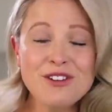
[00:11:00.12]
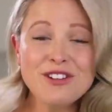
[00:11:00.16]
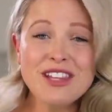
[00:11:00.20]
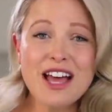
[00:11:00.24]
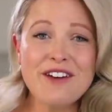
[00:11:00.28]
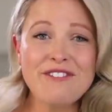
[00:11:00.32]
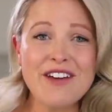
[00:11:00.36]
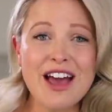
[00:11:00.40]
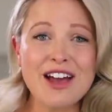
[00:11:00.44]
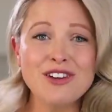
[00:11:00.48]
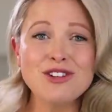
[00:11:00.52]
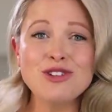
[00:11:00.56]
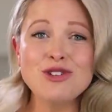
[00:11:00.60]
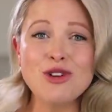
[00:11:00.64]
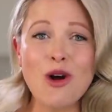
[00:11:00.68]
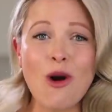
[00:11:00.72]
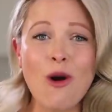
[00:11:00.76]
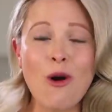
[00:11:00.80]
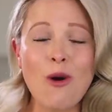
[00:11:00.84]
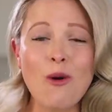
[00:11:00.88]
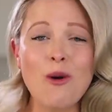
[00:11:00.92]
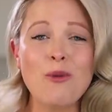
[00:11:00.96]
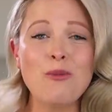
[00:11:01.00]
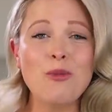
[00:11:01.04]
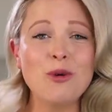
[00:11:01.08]
you love our show
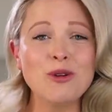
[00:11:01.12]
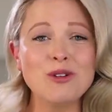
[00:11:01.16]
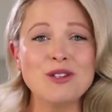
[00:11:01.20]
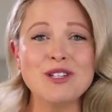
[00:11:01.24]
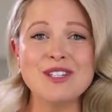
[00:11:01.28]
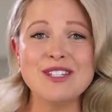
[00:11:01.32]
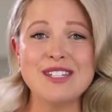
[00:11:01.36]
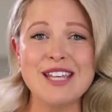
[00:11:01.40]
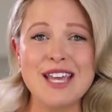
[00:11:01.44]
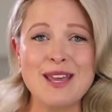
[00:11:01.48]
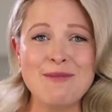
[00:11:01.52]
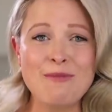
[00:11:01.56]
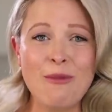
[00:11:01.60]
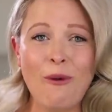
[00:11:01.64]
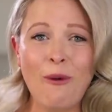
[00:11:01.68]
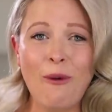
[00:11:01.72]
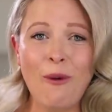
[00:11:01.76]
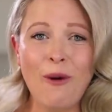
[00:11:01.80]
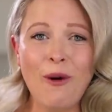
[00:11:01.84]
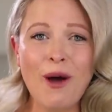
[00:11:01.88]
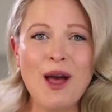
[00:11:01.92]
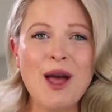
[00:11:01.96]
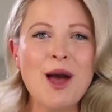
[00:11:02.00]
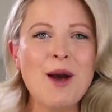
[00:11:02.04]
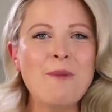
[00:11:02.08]
and want to see
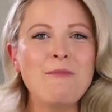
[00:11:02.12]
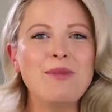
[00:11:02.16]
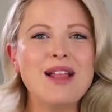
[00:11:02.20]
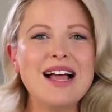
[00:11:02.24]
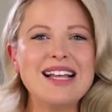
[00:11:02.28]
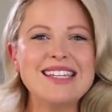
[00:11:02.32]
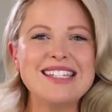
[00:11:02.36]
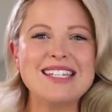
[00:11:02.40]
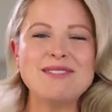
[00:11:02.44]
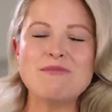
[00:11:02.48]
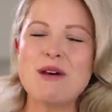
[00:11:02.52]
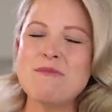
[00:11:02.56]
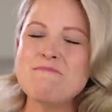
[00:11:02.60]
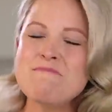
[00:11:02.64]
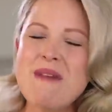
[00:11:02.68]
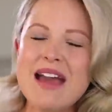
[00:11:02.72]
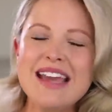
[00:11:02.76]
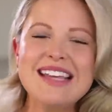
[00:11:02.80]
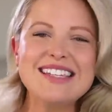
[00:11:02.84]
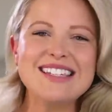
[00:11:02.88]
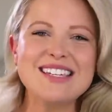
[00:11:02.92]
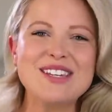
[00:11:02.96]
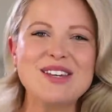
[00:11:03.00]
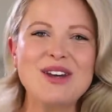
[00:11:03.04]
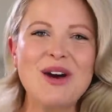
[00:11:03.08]
more, plus some
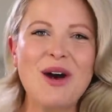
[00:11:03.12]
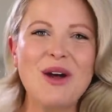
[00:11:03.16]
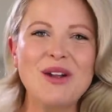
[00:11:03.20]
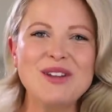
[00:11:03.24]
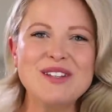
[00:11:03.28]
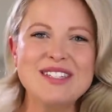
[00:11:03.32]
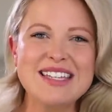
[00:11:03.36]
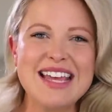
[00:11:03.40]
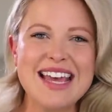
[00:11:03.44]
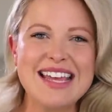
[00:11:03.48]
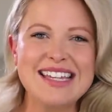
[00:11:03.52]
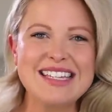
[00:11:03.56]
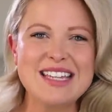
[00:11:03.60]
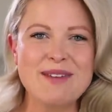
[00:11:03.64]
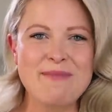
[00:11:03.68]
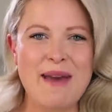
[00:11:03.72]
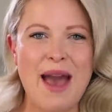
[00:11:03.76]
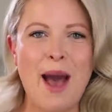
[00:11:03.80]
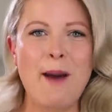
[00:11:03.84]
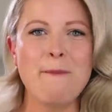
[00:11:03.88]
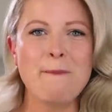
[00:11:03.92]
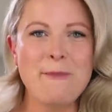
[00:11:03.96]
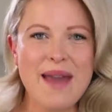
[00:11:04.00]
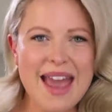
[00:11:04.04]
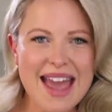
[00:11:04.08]
amazing content
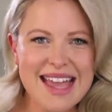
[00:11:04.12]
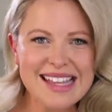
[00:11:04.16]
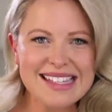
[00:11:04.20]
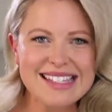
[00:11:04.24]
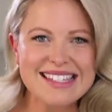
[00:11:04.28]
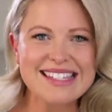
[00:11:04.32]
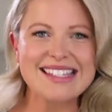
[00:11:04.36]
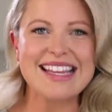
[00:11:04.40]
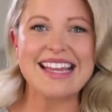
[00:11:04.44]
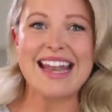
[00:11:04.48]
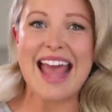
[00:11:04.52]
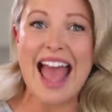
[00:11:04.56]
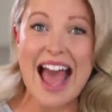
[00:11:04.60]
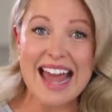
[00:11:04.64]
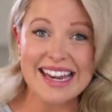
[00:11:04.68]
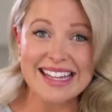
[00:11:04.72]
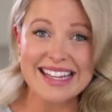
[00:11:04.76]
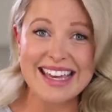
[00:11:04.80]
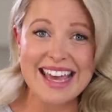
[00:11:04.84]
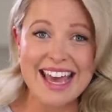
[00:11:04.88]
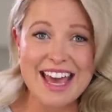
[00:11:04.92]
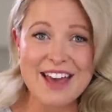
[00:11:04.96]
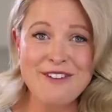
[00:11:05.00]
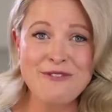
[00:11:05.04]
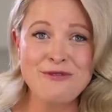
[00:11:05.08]
about pets and how to
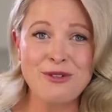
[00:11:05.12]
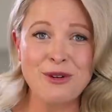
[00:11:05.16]
care